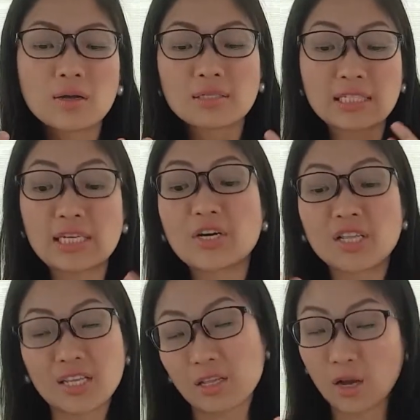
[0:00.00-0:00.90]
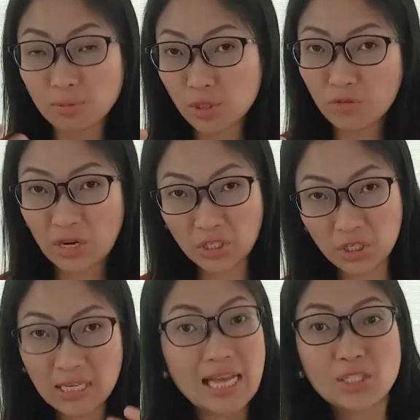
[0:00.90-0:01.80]
see your little
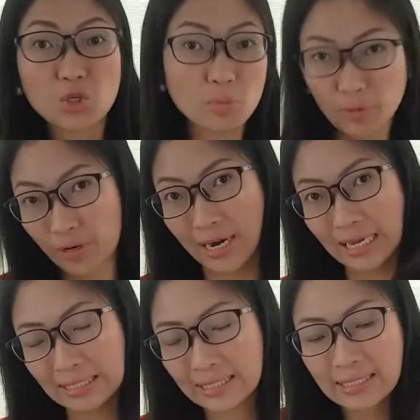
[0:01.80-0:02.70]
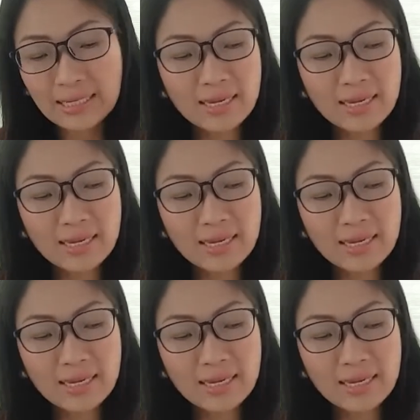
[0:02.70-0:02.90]
observations as you progress.